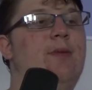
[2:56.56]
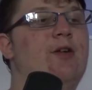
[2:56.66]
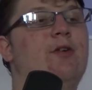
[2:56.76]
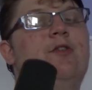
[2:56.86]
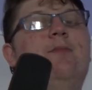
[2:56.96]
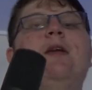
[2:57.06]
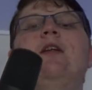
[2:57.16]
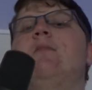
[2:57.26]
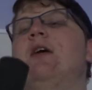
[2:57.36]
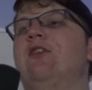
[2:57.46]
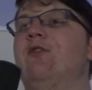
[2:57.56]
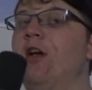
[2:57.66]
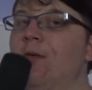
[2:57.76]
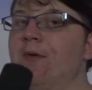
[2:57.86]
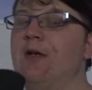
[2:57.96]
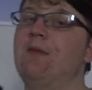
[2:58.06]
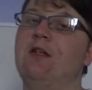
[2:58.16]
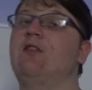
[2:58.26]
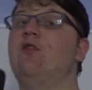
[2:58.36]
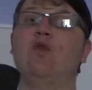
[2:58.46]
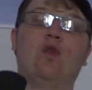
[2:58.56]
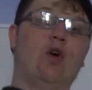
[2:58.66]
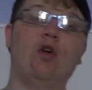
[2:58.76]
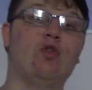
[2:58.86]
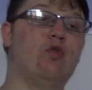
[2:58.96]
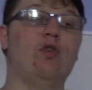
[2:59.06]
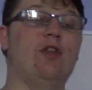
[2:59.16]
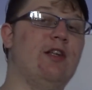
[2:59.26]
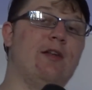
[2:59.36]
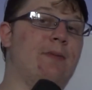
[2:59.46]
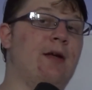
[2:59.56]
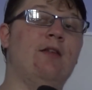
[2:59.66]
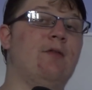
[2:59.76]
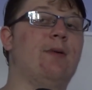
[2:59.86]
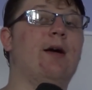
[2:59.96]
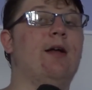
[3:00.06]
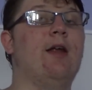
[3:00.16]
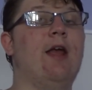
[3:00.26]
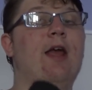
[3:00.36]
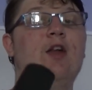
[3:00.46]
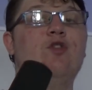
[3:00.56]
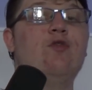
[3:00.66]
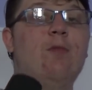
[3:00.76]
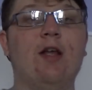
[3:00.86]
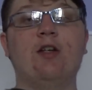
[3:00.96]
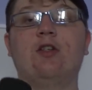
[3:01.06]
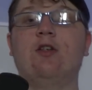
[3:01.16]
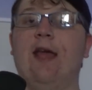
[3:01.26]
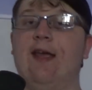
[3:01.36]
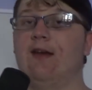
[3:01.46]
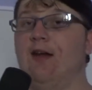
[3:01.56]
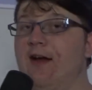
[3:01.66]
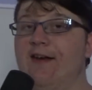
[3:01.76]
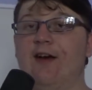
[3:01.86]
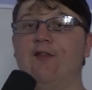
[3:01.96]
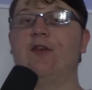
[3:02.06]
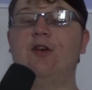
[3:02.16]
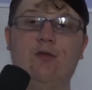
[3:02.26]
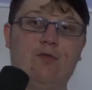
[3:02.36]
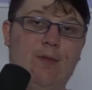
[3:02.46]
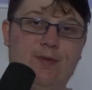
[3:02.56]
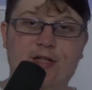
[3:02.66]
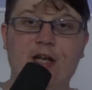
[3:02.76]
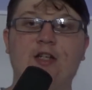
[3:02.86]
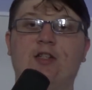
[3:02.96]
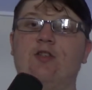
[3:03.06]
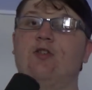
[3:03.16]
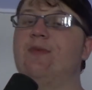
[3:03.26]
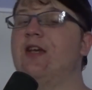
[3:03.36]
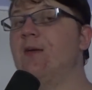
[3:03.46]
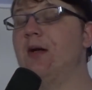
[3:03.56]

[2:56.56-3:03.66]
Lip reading: Because being a massive company means you've gone through the independent part and you've managed to gain enough reputation to become